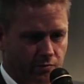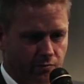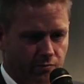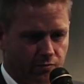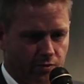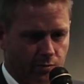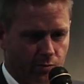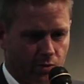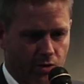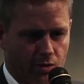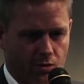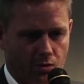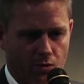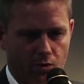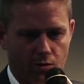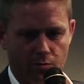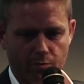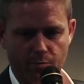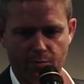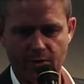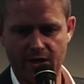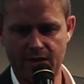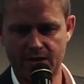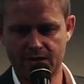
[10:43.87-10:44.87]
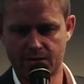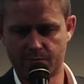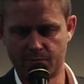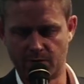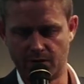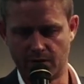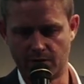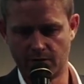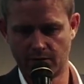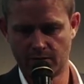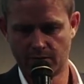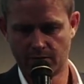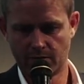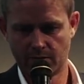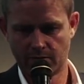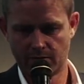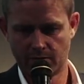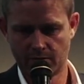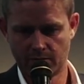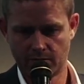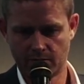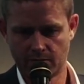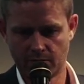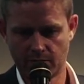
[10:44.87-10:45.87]
from your own basement,
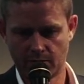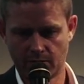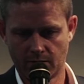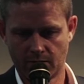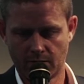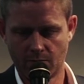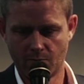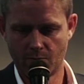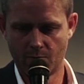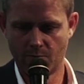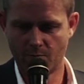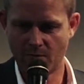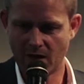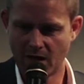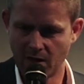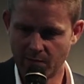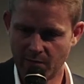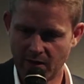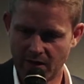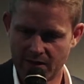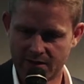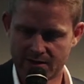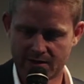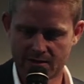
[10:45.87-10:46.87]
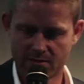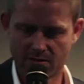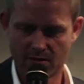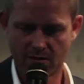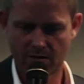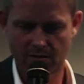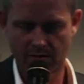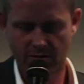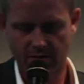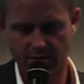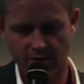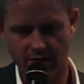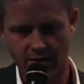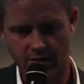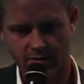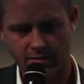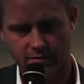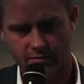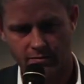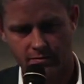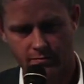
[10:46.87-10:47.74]
maybe it's not that